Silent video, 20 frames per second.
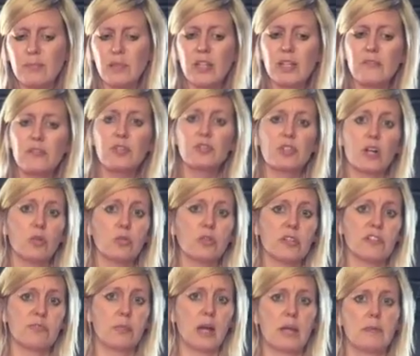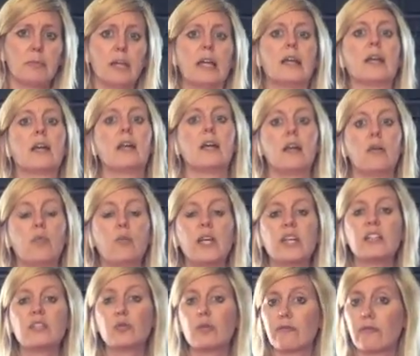If you don't live by me, we
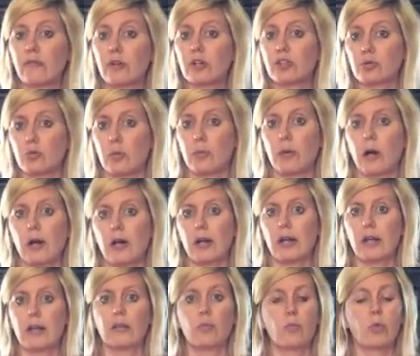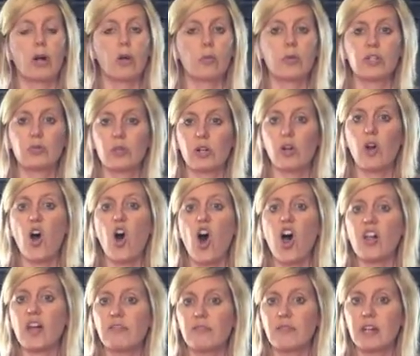can do a virtual party where we do it
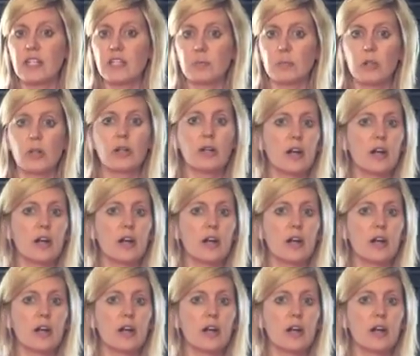all on Facebook.